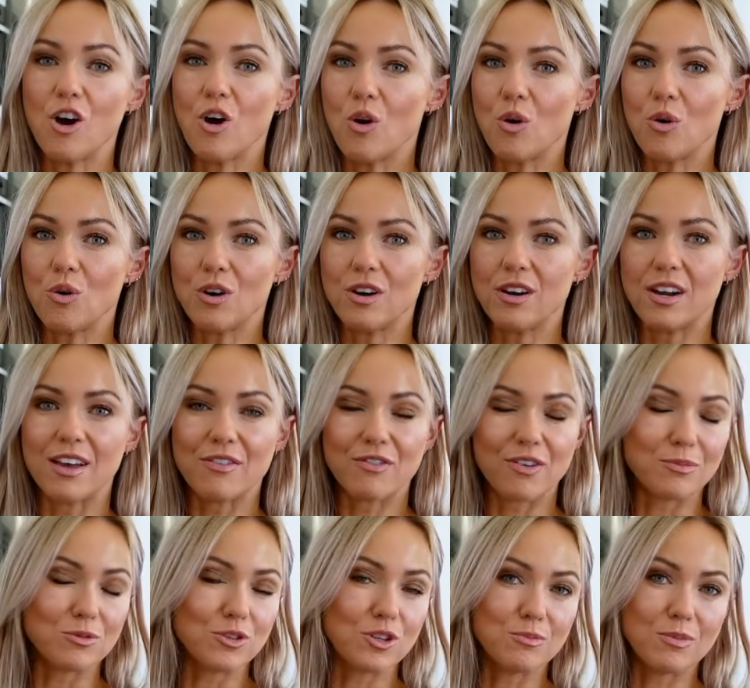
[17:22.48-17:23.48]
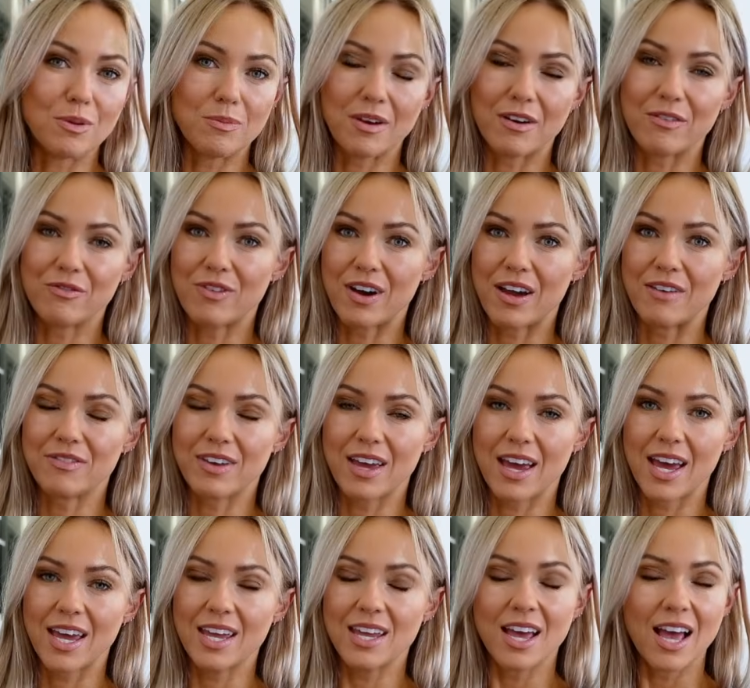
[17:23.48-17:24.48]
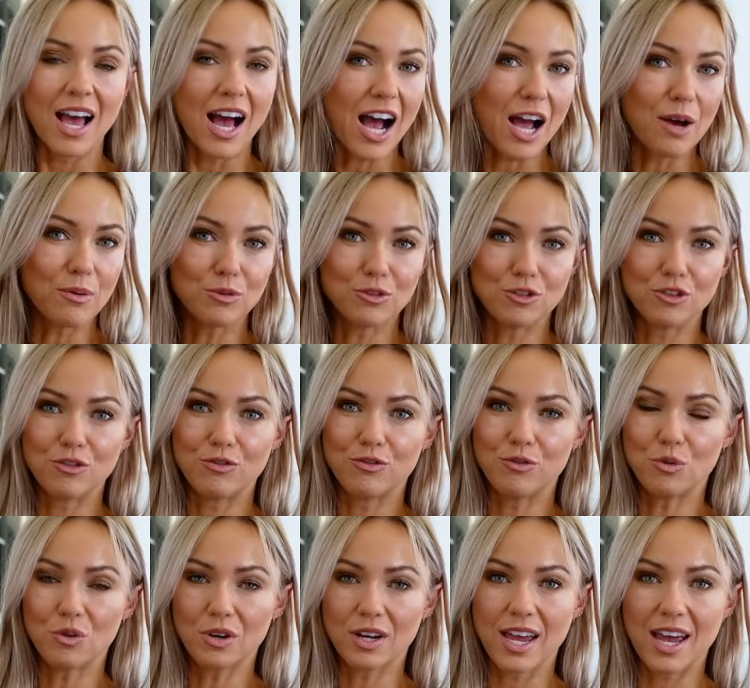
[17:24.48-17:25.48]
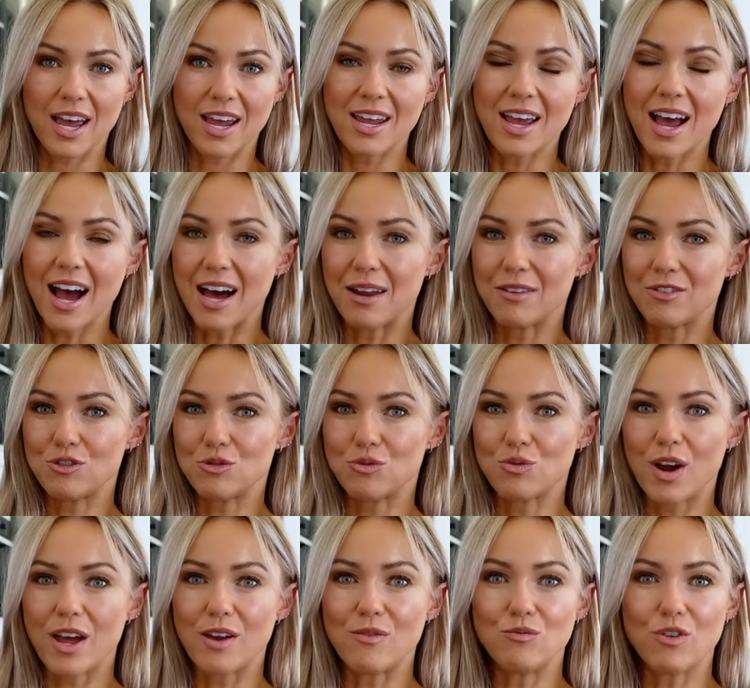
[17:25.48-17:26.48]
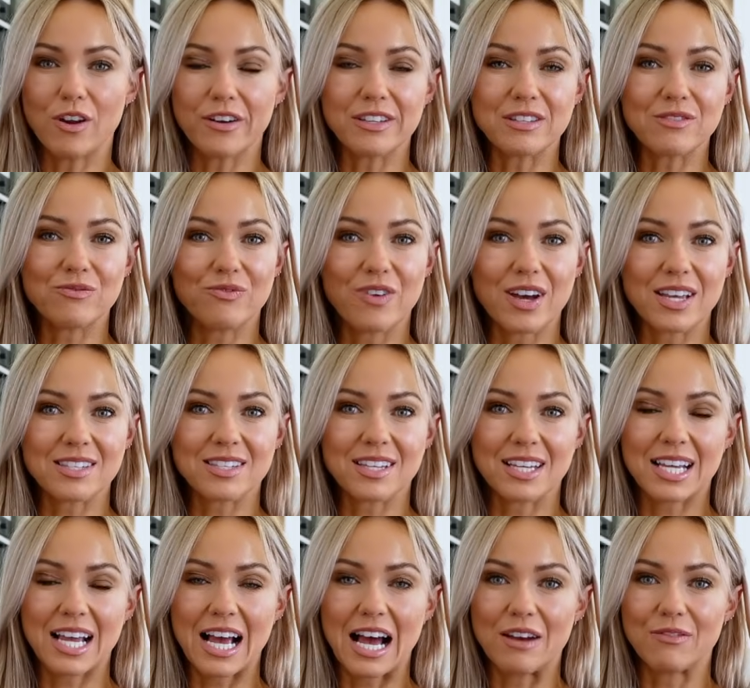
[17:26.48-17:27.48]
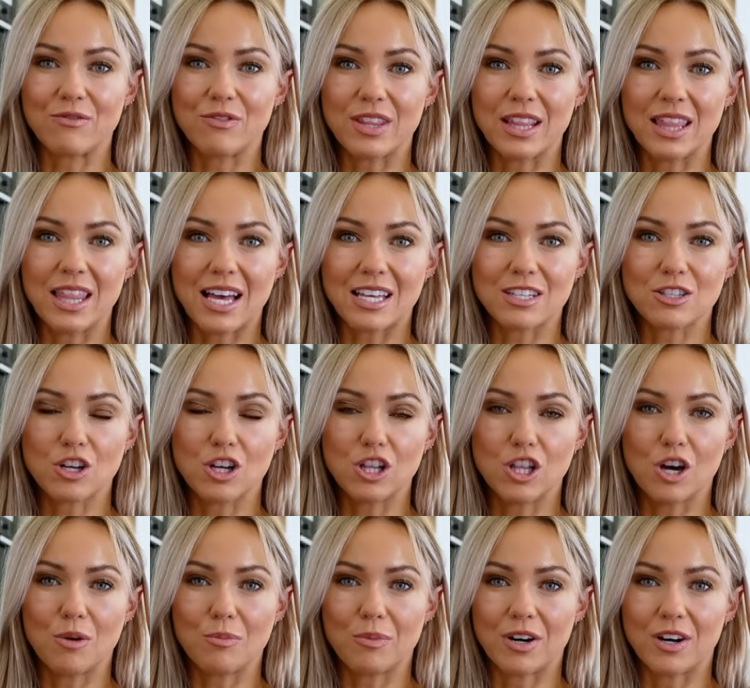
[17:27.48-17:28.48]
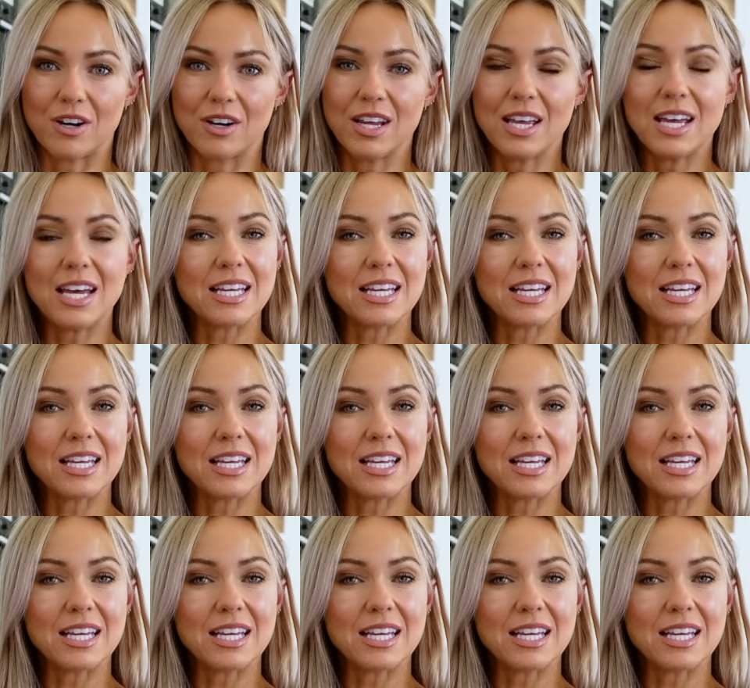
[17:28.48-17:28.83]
Or if I'm doing maybe a 5K, I will do 4K and try and run as fast as I can for the last kilometer.